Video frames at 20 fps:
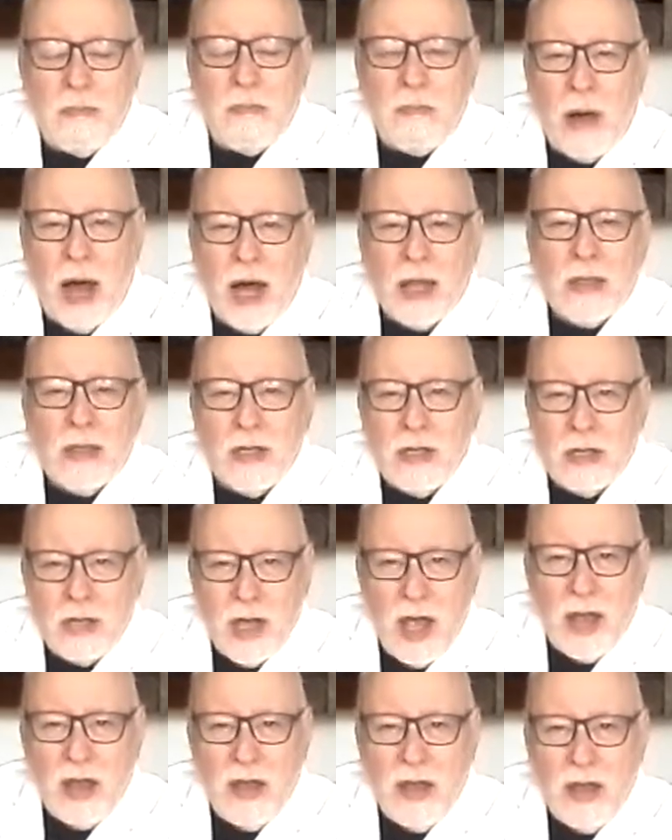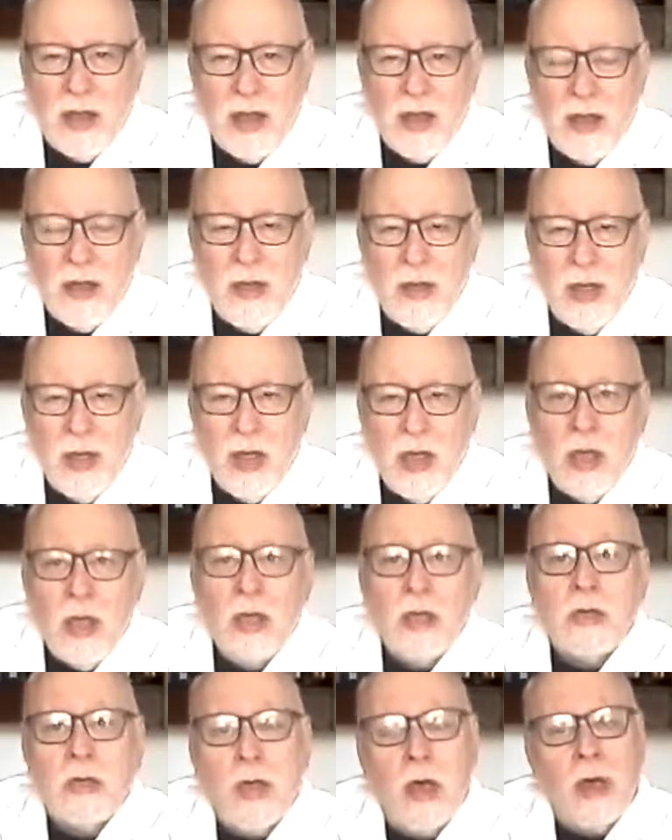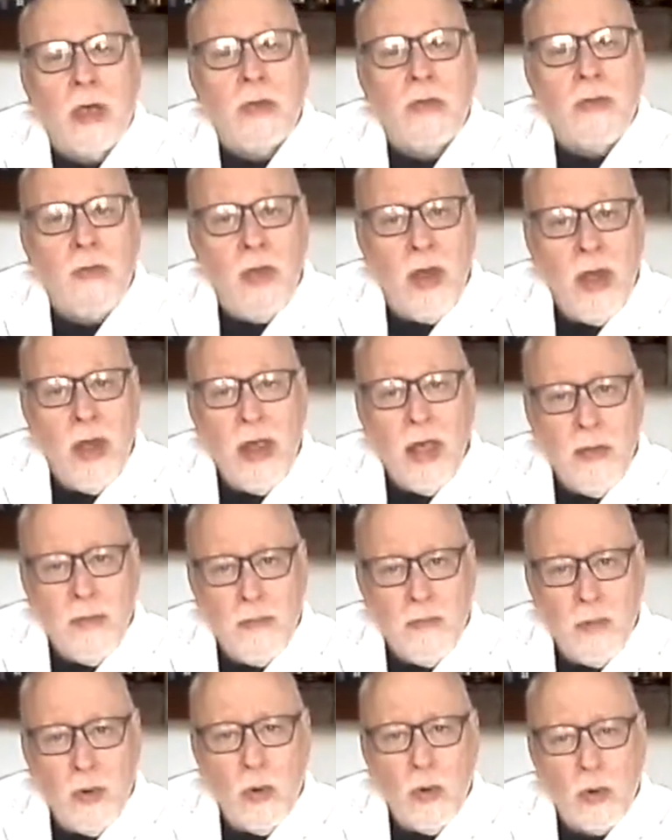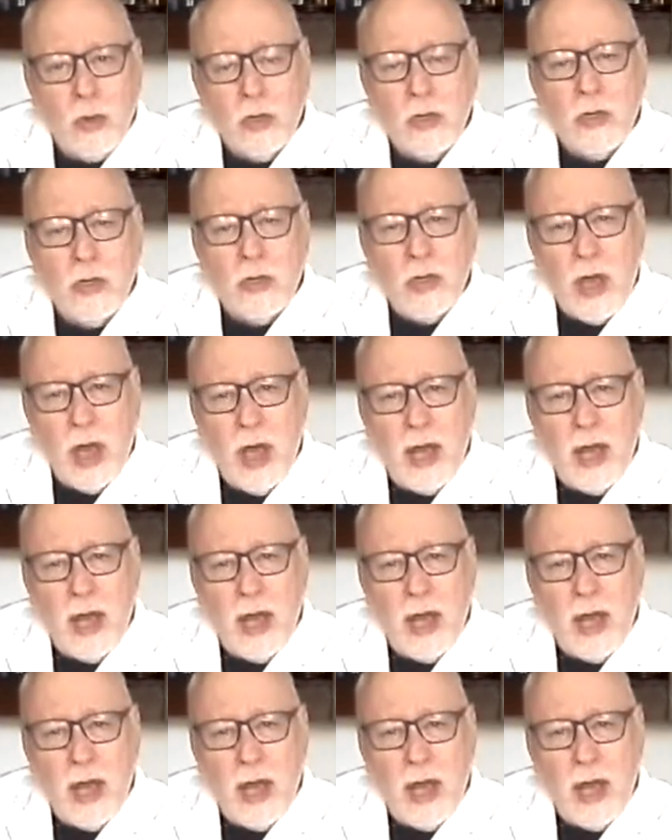bite the jugular. So it's very important to